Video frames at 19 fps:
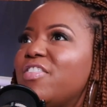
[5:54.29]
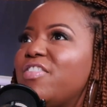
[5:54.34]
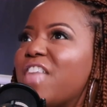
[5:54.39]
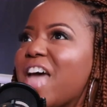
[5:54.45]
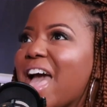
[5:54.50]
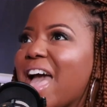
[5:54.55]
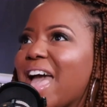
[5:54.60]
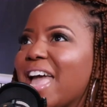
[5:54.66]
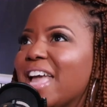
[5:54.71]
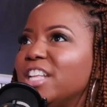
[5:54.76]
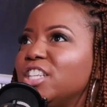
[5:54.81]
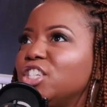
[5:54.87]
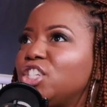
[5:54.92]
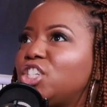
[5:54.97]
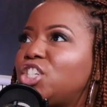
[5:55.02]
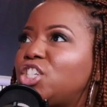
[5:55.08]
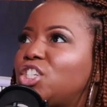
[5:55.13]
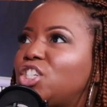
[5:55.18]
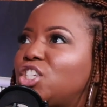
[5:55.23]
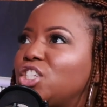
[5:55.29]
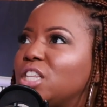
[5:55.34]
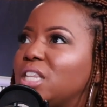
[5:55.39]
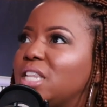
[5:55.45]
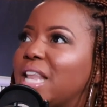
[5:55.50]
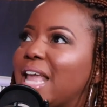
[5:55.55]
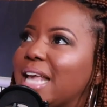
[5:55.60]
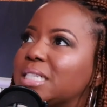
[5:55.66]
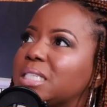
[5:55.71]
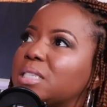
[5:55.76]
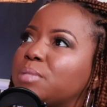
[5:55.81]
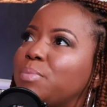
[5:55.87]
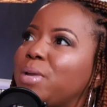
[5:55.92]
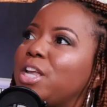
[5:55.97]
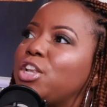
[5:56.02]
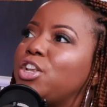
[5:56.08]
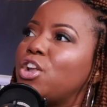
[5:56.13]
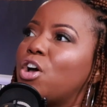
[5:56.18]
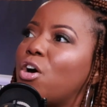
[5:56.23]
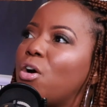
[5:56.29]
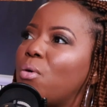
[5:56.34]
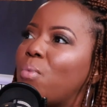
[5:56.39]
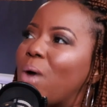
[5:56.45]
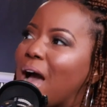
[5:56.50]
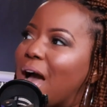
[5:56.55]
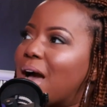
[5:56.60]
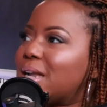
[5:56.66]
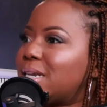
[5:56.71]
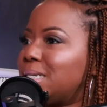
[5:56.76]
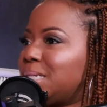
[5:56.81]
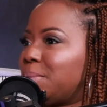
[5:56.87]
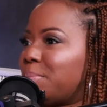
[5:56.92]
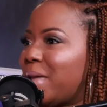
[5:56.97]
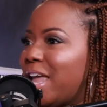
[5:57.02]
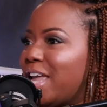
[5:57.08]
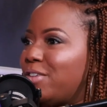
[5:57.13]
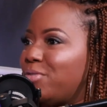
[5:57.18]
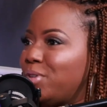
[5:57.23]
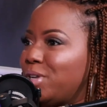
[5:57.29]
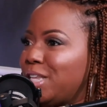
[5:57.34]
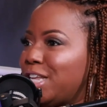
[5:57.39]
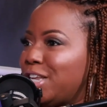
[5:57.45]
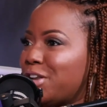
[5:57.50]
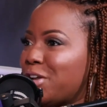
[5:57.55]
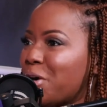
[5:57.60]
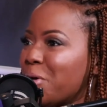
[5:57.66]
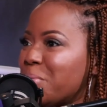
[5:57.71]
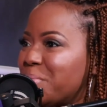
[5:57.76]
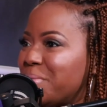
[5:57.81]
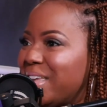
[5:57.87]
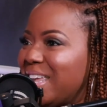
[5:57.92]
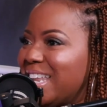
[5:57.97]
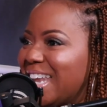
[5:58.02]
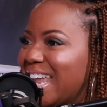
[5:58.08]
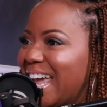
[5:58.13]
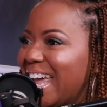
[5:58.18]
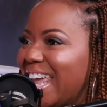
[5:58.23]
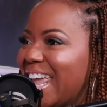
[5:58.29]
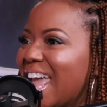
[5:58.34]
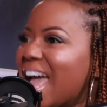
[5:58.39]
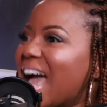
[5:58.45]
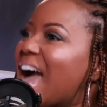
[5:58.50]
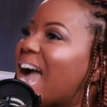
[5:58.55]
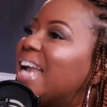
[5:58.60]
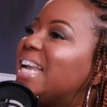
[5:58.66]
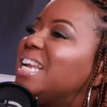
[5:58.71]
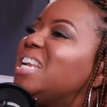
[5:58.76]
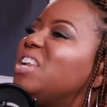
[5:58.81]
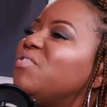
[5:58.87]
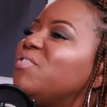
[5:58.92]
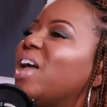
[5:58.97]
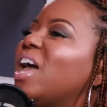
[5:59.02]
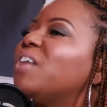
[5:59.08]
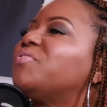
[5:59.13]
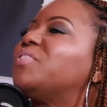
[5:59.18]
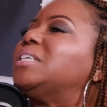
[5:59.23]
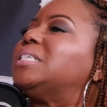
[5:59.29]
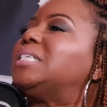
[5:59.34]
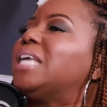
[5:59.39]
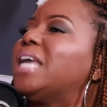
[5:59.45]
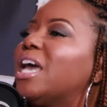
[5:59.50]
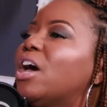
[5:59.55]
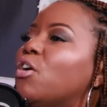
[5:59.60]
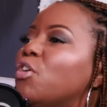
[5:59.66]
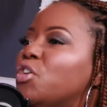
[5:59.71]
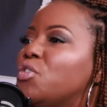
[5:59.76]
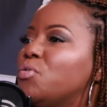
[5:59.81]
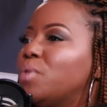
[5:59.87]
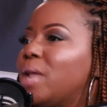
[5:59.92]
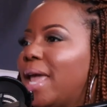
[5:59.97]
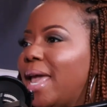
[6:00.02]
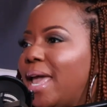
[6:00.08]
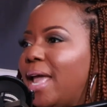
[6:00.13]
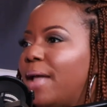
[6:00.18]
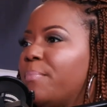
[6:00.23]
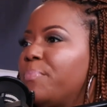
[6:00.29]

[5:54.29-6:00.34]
That lets me know, wow, this man really know me. Like, I didn't even have to tell you that.